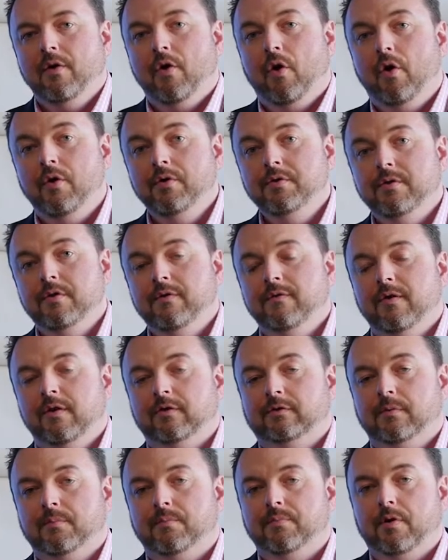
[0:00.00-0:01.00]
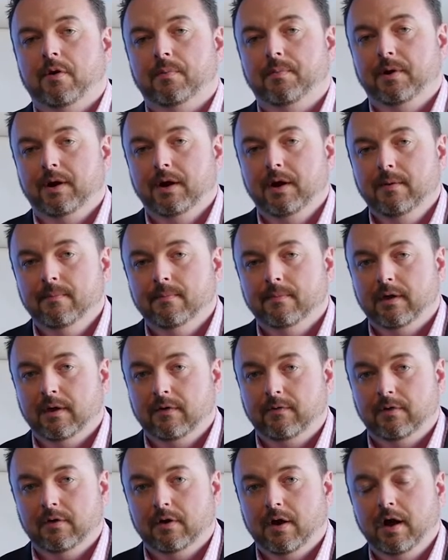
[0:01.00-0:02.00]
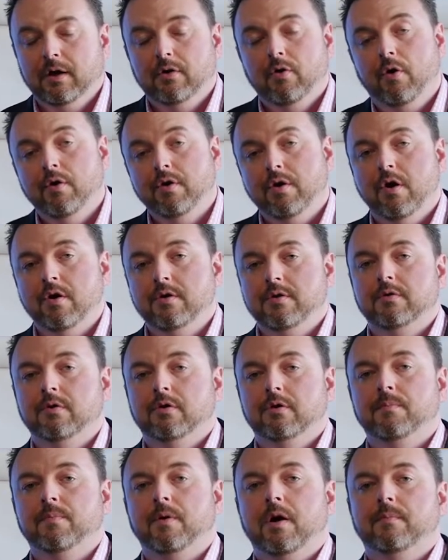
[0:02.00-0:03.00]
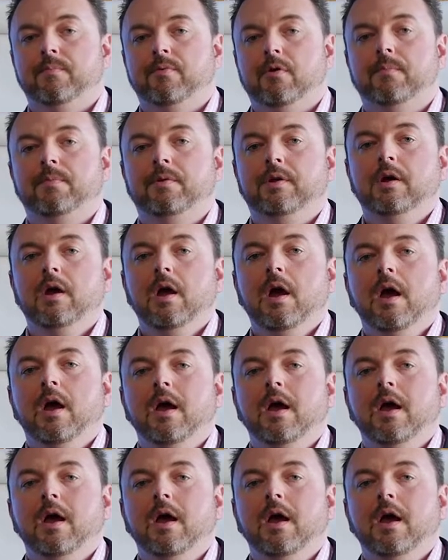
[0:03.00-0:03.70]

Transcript: on your investment property, if you like, or your owner occupied property,